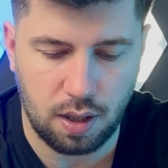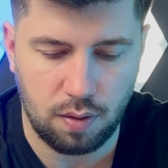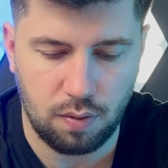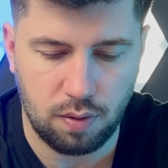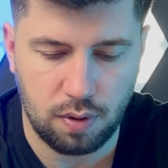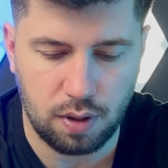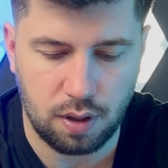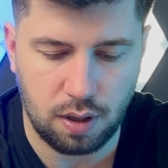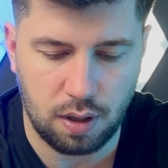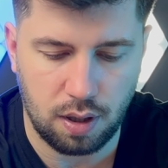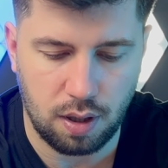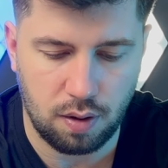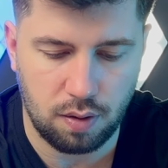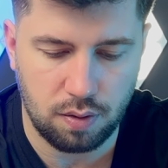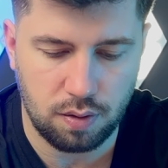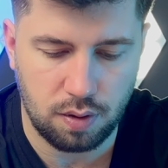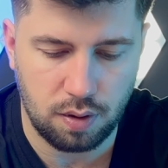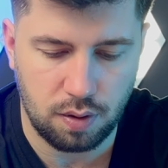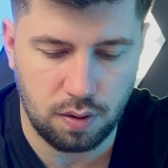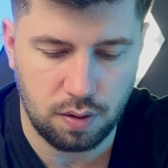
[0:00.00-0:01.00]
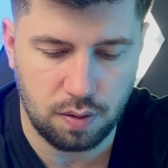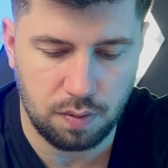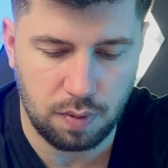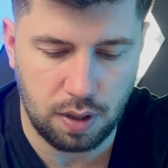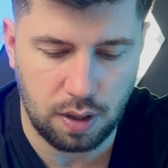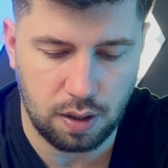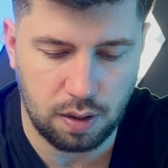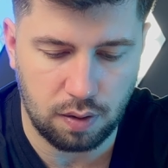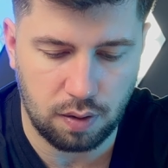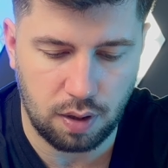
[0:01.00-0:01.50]
will allow to use my
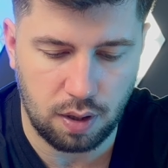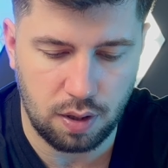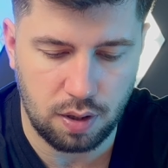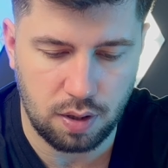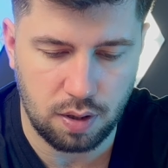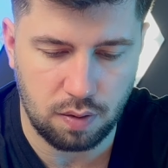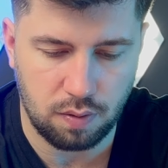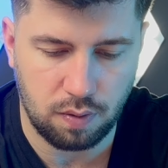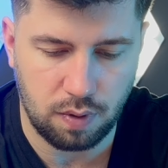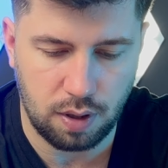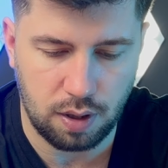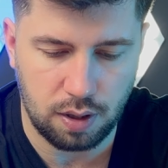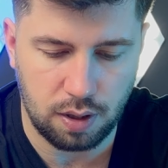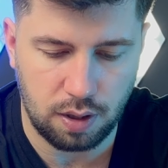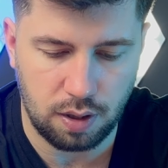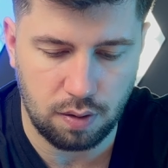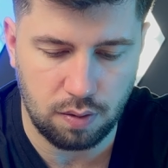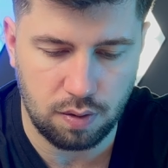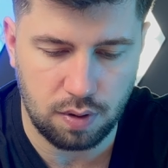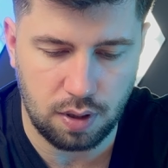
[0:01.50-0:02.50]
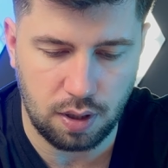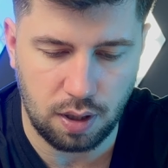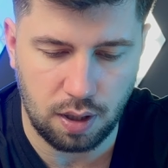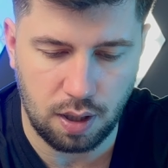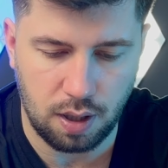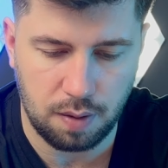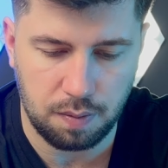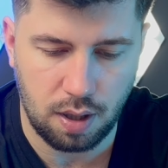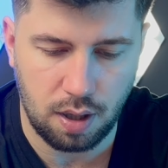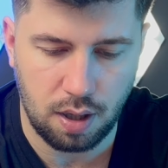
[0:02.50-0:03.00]
location while I use the
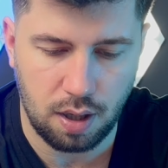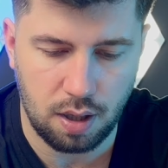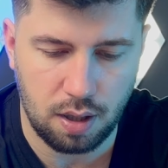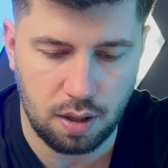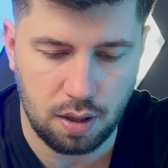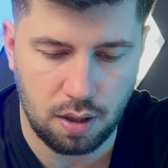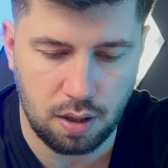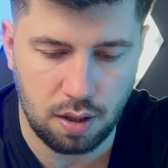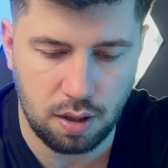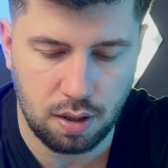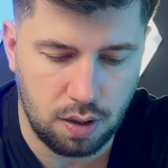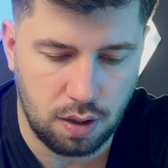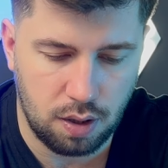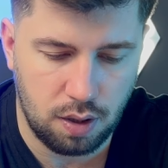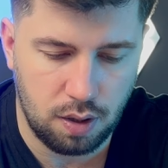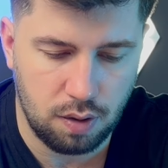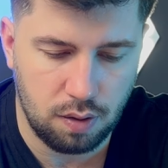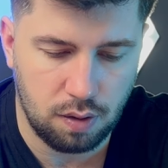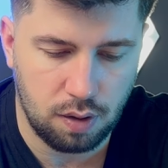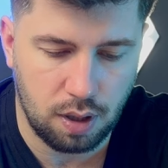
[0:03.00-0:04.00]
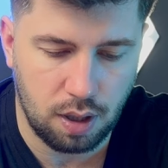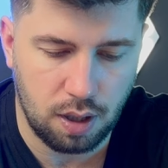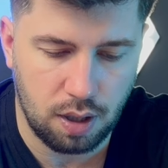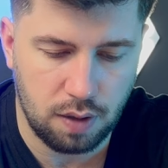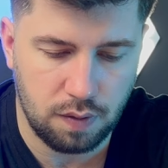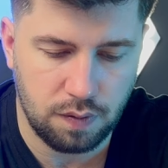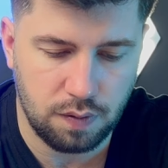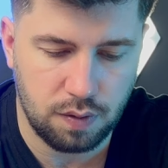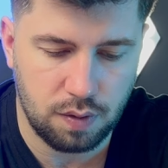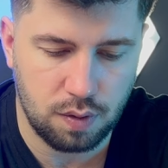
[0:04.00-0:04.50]
app, and you'll
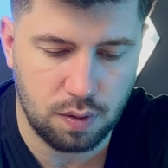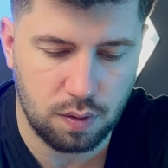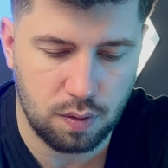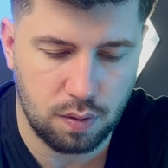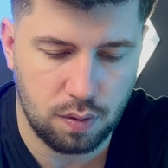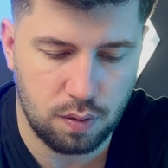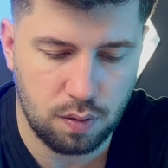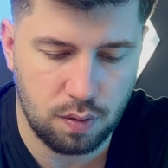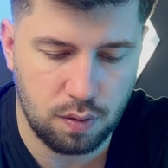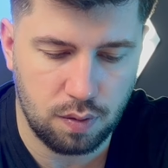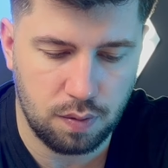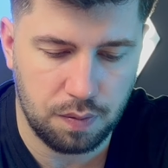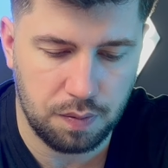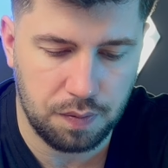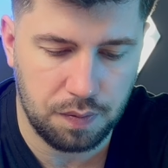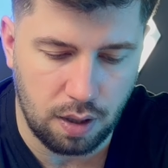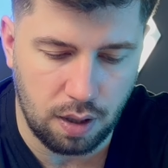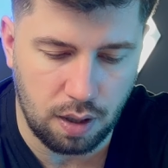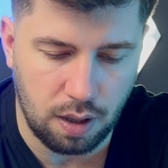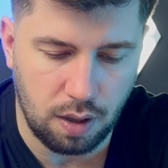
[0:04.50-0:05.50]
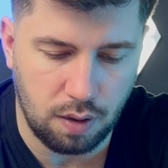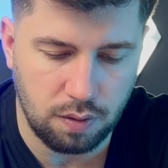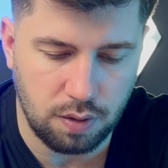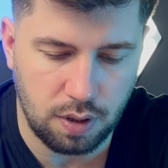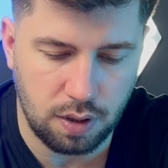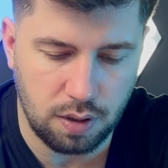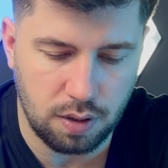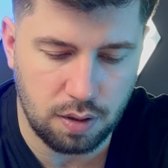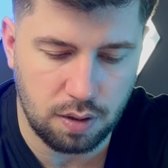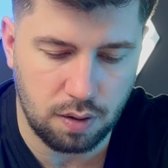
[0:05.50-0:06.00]
have to allow
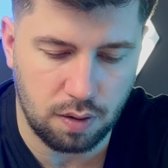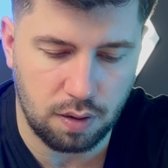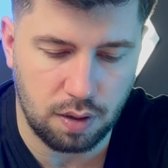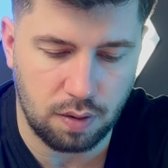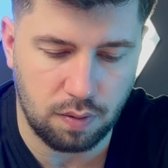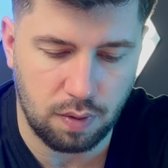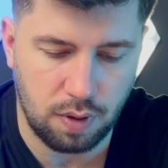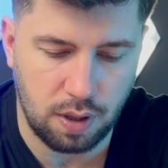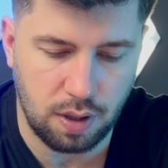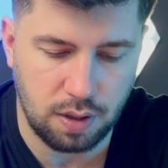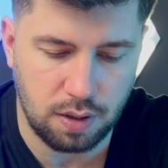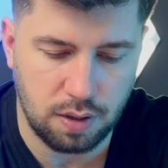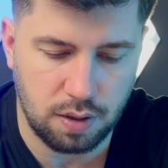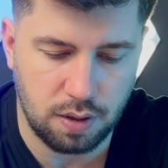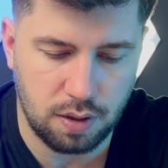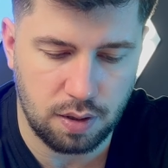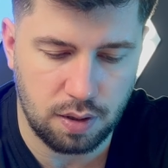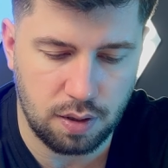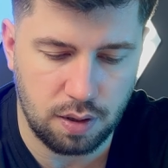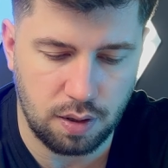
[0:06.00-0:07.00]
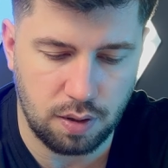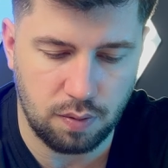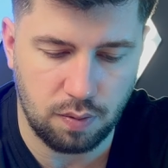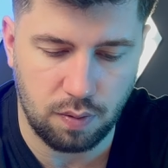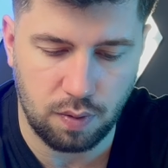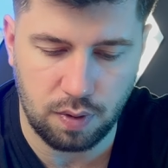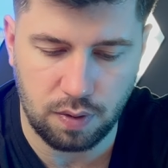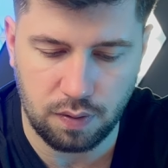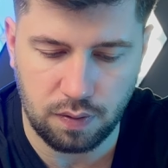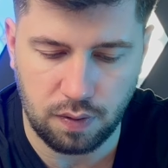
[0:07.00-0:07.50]
this, otherwise it
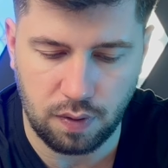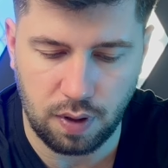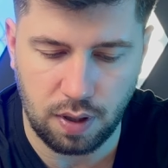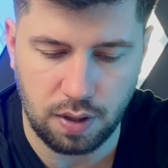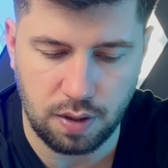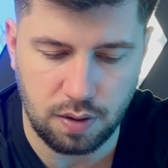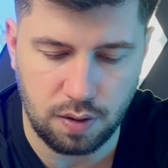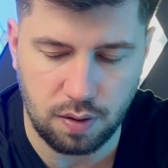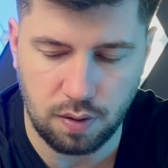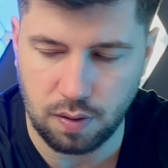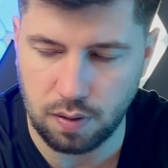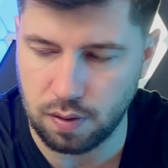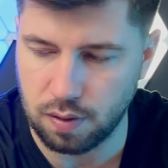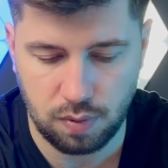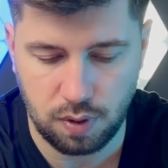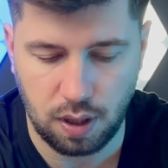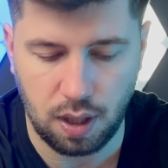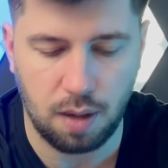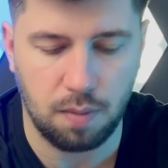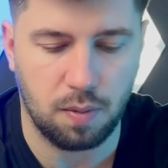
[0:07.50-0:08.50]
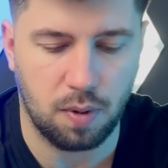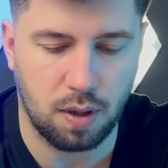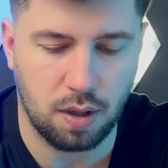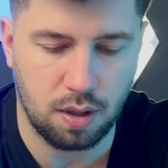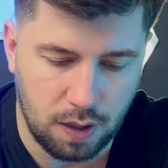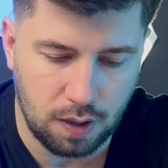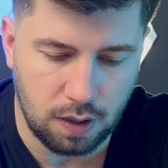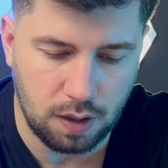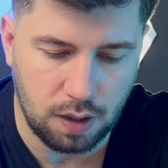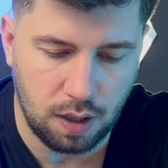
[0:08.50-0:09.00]
won't find your camera,
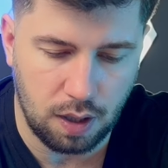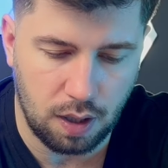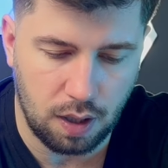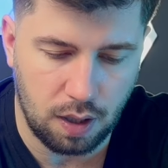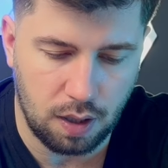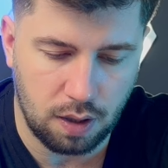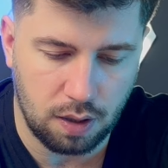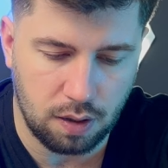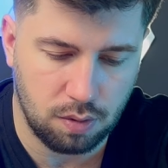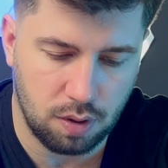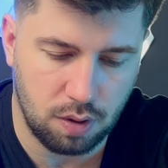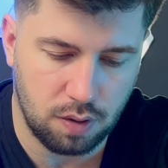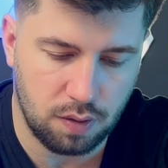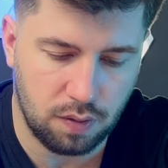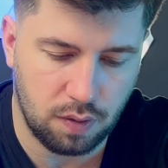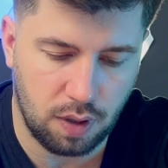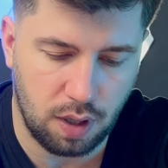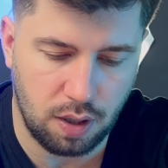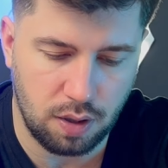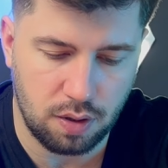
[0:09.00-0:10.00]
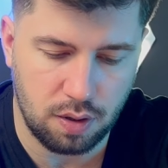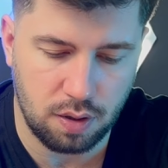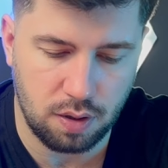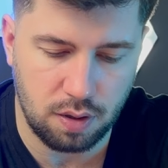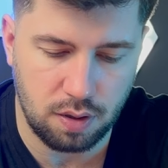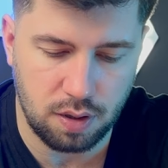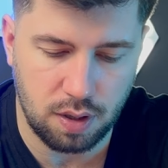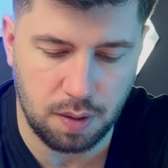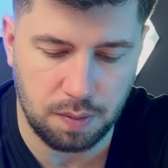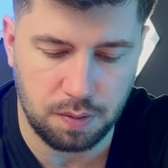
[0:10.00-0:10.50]
and then notification
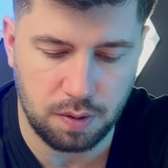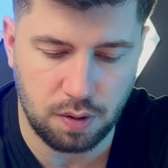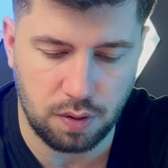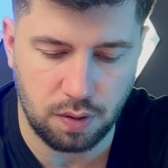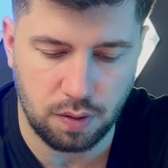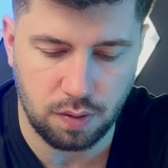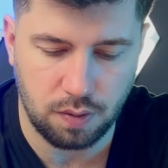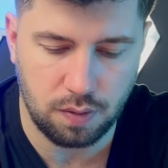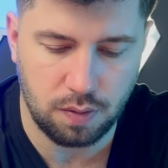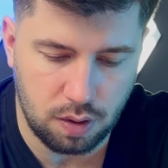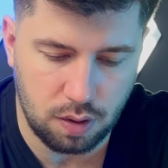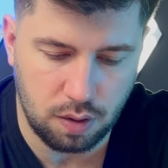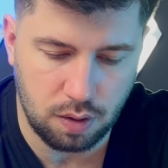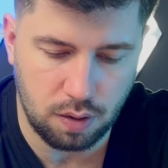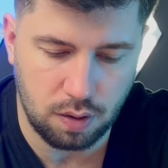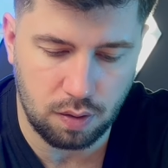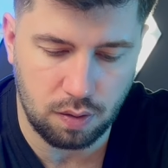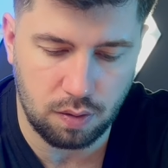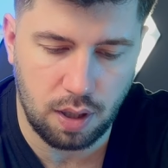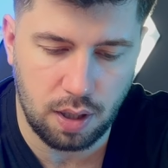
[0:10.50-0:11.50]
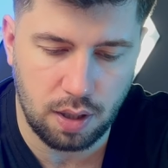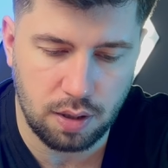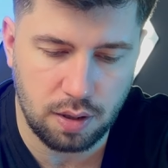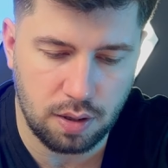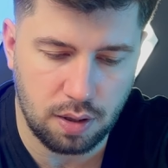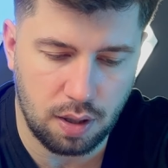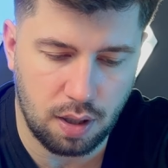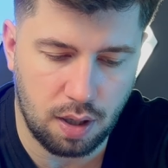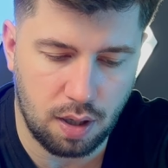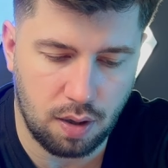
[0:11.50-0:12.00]
is up to you. So add
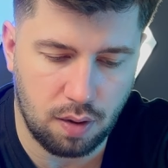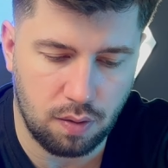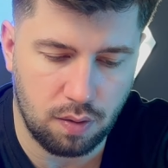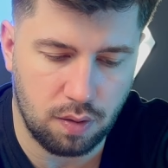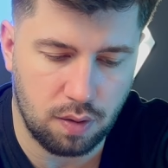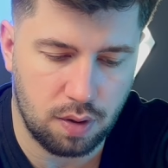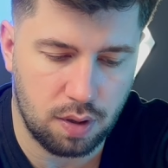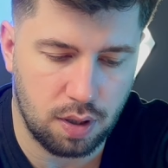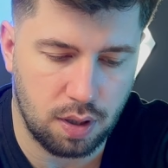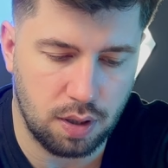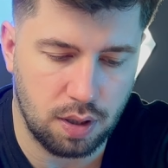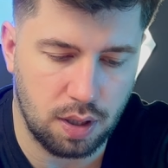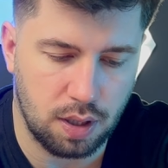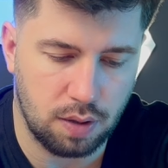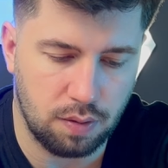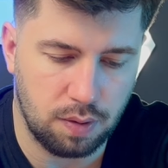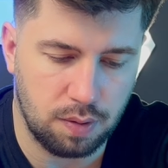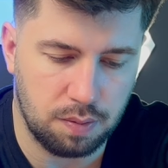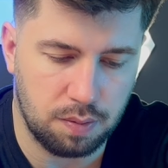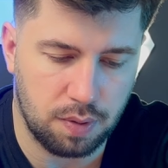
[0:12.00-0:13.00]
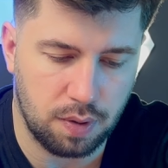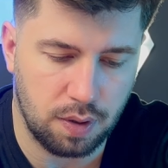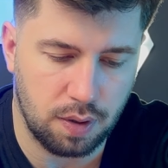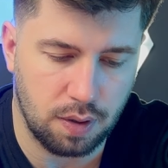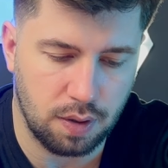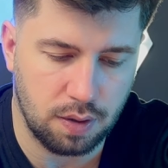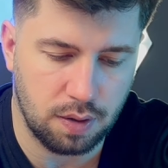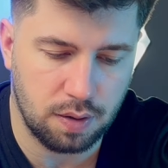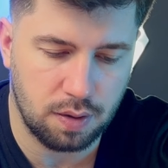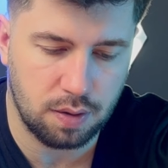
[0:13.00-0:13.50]
now, and then we
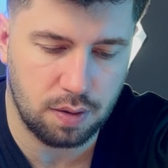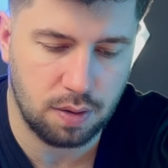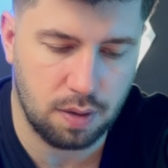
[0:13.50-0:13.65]
press